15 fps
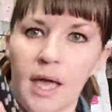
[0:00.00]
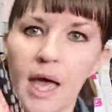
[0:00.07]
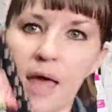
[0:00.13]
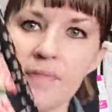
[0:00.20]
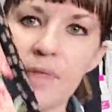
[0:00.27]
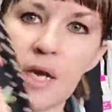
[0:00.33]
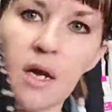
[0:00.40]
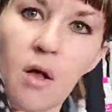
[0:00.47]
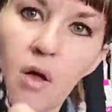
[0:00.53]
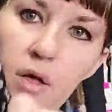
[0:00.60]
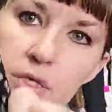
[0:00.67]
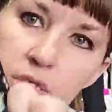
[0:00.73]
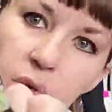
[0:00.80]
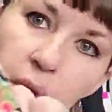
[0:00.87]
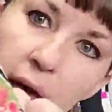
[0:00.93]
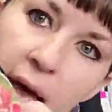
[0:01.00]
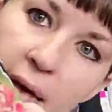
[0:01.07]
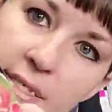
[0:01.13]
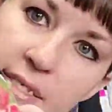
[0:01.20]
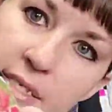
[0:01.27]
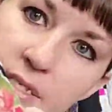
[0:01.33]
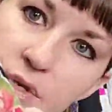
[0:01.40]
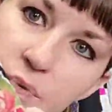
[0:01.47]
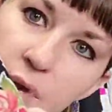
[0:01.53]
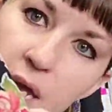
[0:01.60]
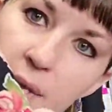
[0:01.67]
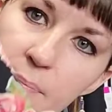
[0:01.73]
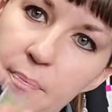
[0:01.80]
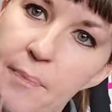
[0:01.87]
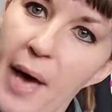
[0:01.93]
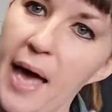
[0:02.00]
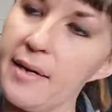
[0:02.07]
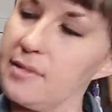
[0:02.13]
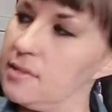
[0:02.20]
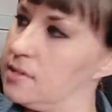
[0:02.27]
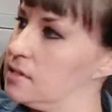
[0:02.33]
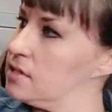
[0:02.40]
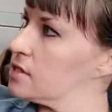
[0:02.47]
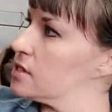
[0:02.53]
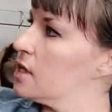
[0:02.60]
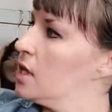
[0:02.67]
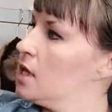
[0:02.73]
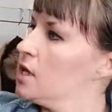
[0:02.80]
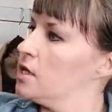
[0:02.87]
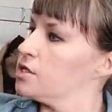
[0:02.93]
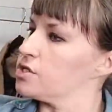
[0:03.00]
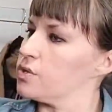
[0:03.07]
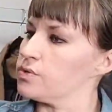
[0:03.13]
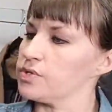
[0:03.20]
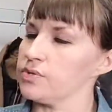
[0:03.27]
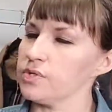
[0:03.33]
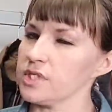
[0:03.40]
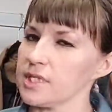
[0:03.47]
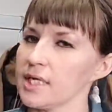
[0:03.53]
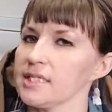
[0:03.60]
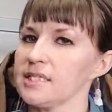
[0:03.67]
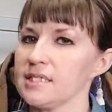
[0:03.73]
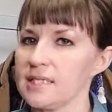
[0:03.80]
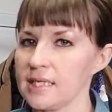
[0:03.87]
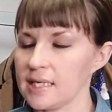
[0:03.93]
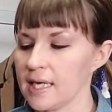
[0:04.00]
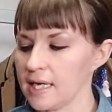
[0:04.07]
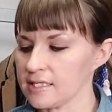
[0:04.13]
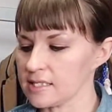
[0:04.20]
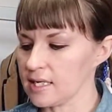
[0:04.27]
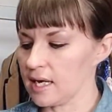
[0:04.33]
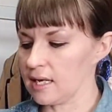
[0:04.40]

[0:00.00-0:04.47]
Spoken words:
and then it also has these great buttons. So as soon as I seen it,